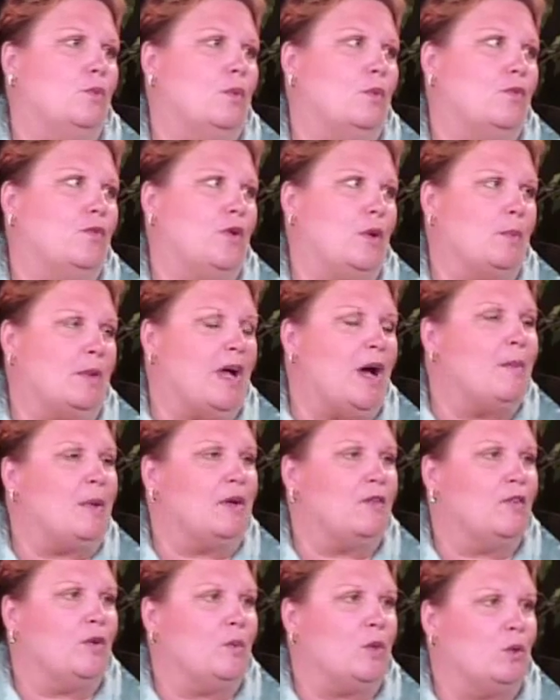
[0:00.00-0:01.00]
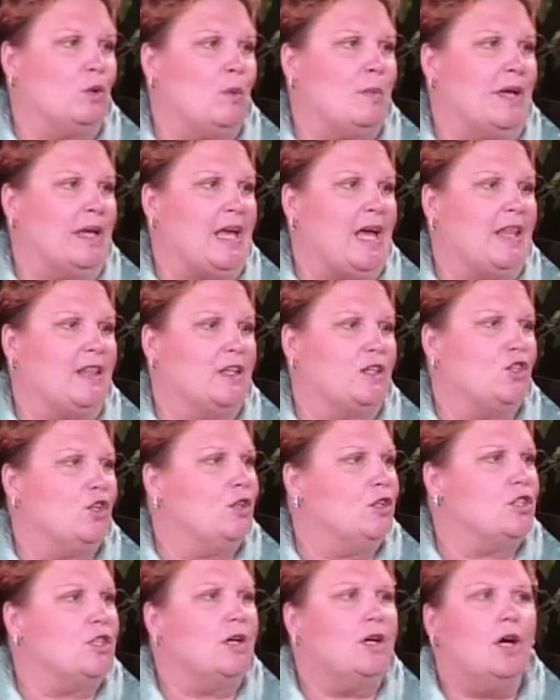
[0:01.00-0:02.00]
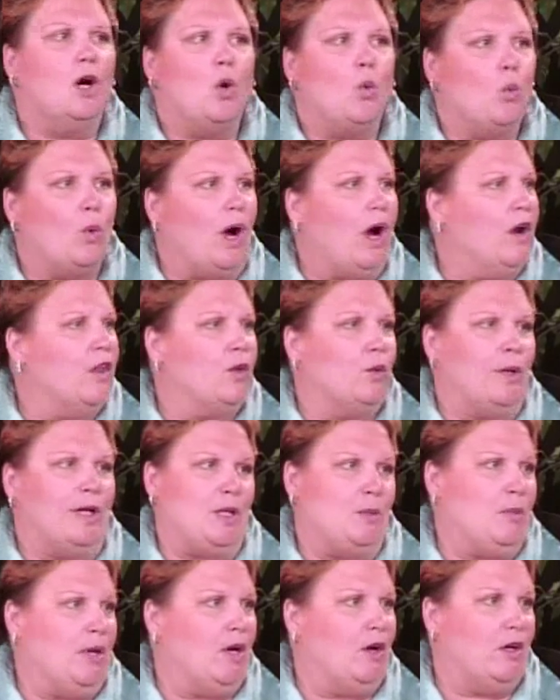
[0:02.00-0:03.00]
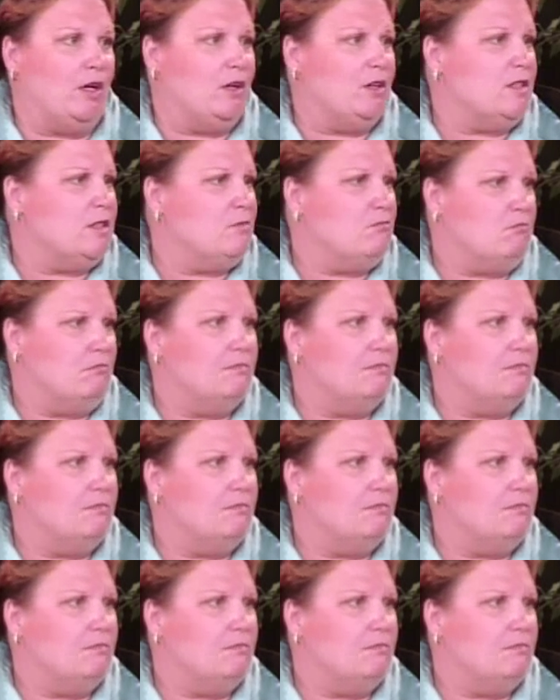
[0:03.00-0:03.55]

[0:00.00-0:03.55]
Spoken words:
from coming from the Roman Catholic Church, are there any barriers?